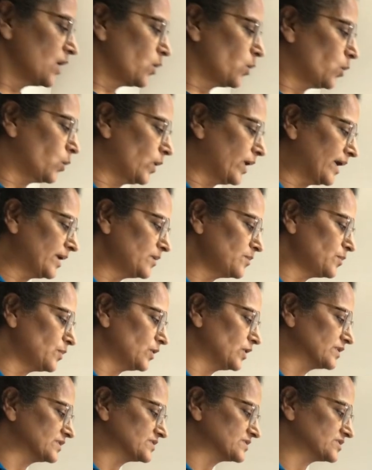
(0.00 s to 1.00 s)
one
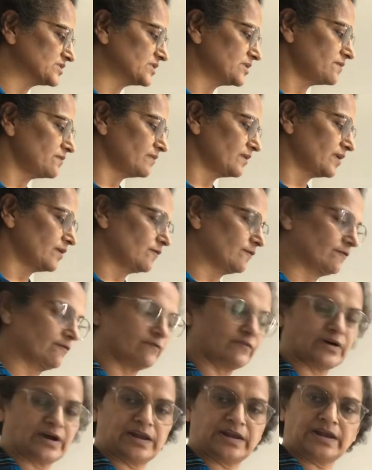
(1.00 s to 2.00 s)
positive,
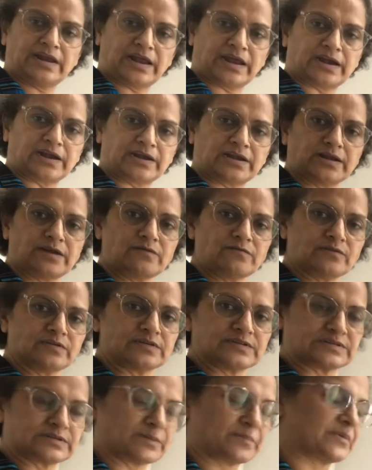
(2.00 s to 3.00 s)
one negative,
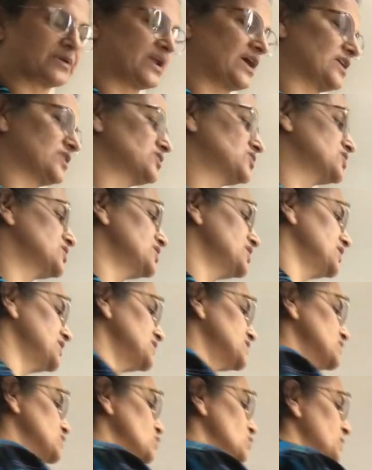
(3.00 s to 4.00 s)
subtraction
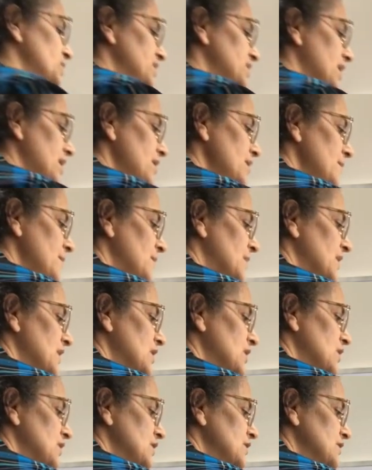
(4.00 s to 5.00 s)
needs to be done.
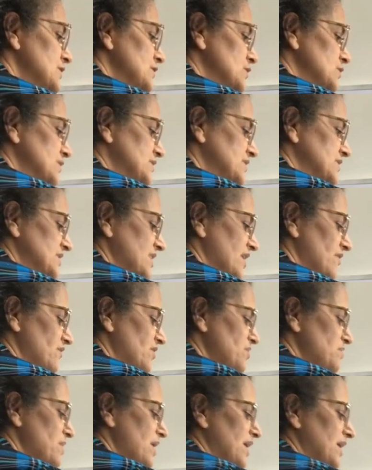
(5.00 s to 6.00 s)
So
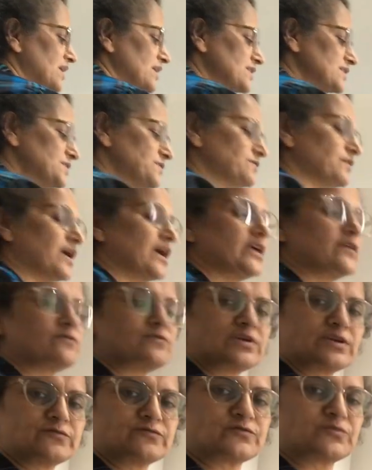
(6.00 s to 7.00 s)
7 minus 5
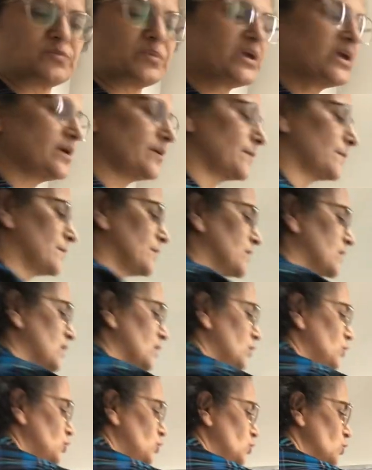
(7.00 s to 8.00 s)
gives me
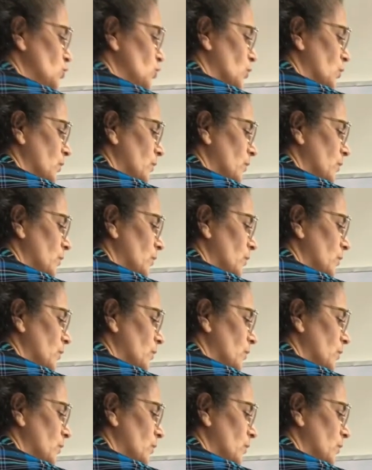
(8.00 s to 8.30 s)
2.